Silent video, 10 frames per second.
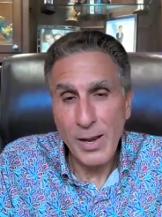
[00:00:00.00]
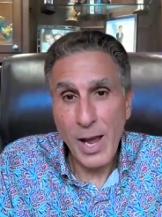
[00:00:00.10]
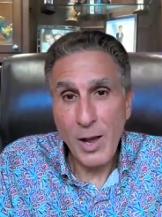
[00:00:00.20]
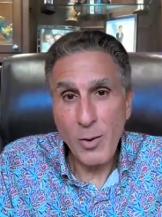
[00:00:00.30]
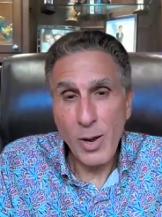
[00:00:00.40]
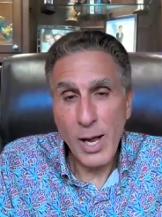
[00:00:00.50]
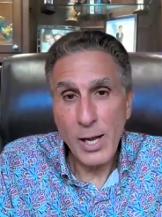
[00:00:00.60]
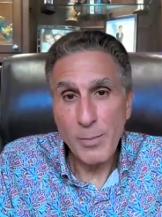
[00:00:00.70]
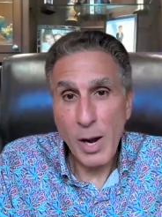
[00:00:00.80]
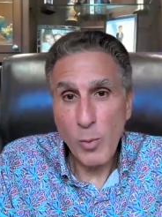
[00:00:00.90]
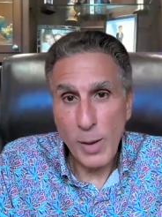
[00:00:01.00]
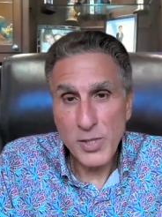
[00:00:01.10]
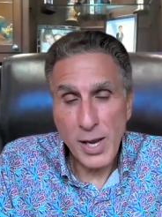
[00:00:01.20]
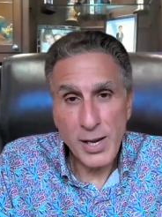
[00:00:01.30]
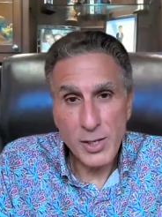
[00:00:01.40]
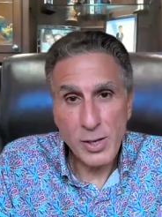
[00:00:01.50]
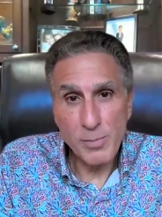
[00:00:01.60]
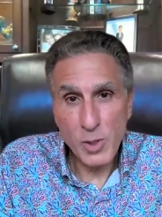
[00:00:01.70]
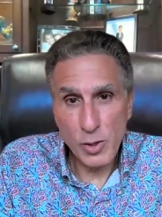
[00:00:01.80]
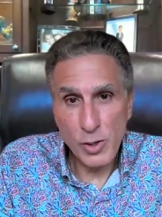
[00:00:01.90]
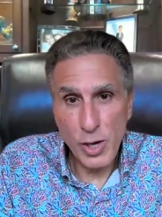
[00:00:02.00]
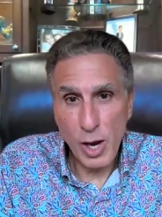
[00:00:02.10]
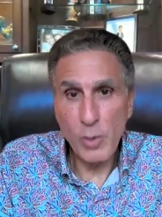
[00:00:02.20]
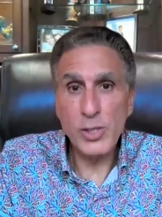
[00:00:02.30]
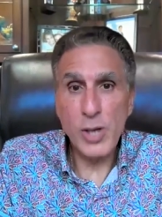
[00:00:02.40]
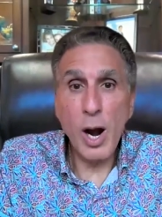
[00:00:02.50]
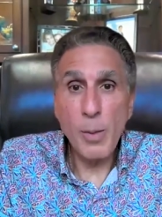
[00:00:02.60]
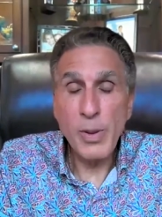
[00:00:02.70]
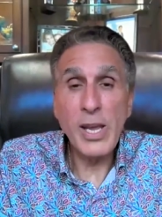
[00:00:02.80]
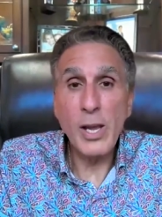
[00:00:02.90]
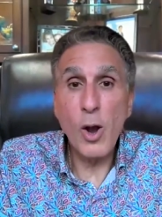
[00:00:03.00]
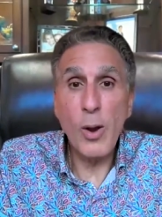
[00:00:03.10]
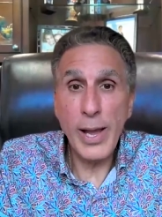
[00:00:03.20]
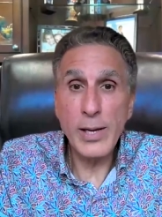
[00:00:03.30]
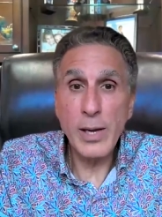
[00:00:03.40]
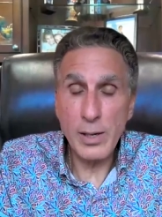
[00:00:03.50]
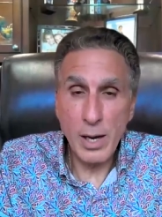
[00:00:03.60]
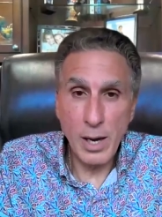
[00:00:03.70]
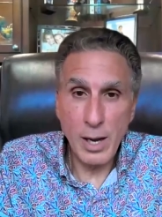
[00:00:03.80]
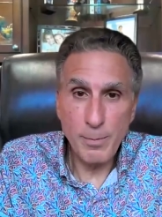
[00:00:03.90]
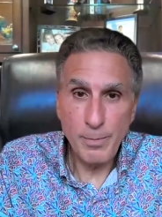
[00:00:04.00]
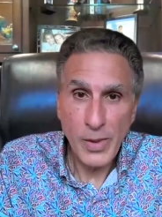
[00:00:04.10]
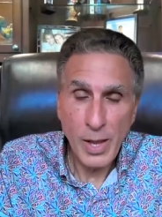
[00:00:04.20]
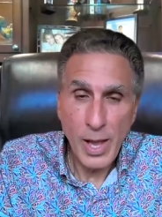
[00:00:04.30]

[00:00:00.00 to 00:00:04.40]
Now, our website, as I'm sure you know, is rpoa.com.